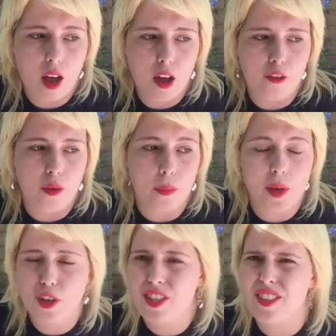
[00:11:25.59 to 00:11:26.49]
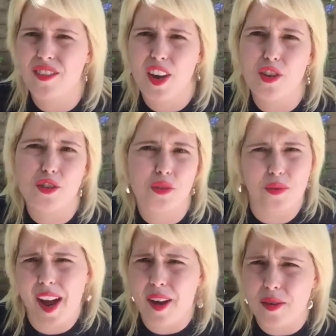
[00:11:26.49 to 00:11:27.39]
of Pierce the Veil's
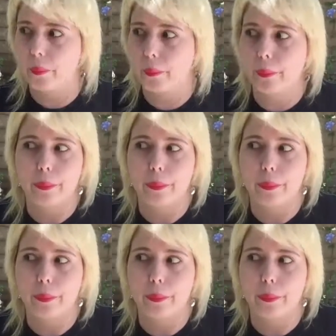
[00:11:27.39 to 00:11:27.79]
crowd.